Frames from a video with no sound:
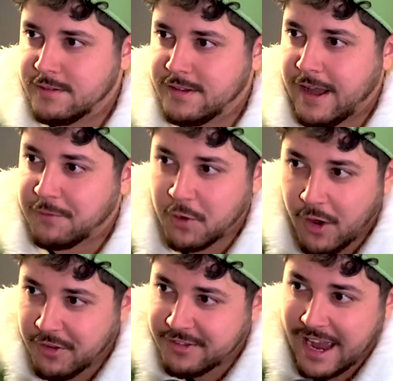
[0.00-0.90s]
After
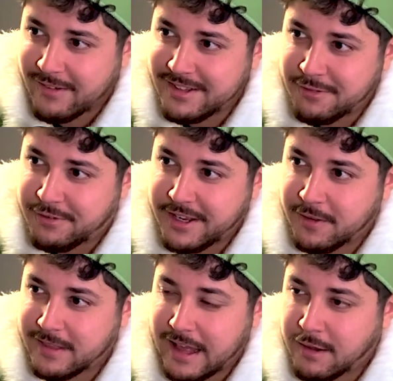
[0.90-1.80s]
all the Tommy
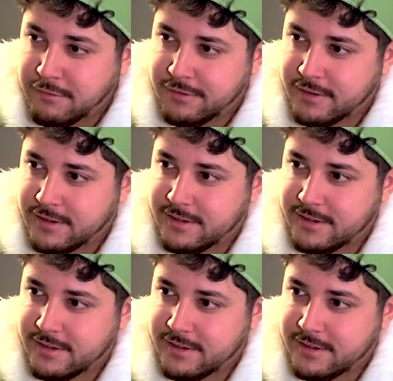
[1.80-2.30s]
DeVito love?